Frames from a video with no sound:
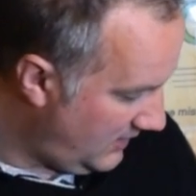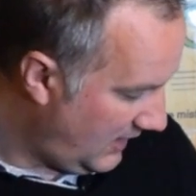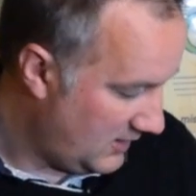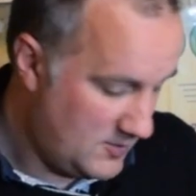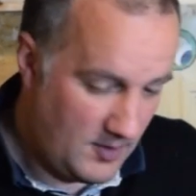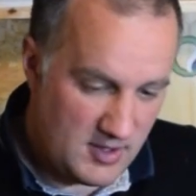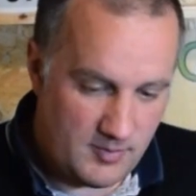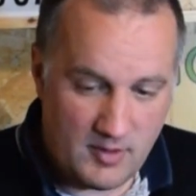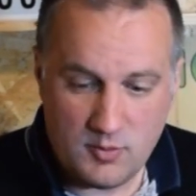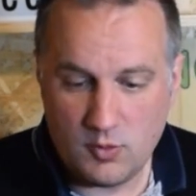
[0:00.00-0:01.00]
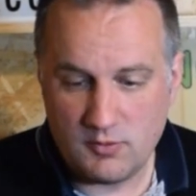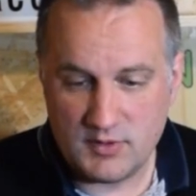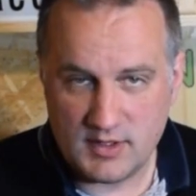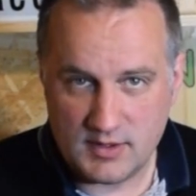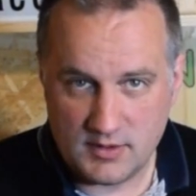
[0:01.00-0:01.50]
and it's supposed to be water
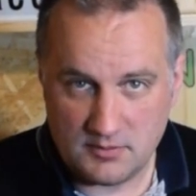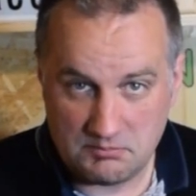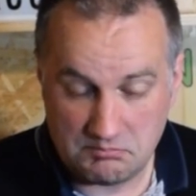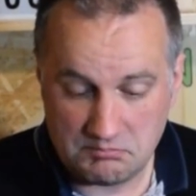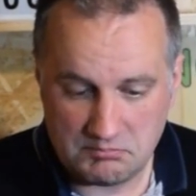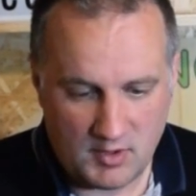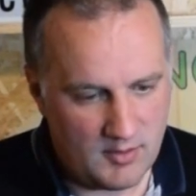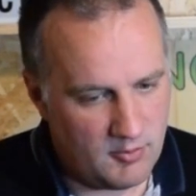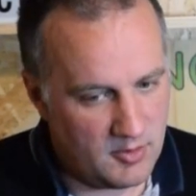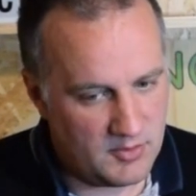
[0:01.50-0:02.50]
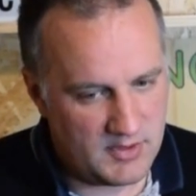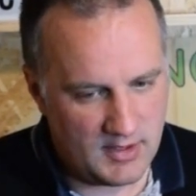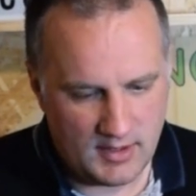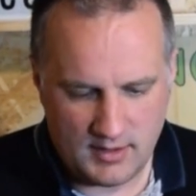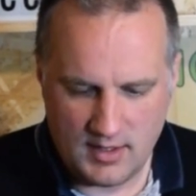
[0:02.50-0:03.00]
resistant. We will
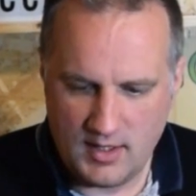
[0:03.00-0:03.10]
see.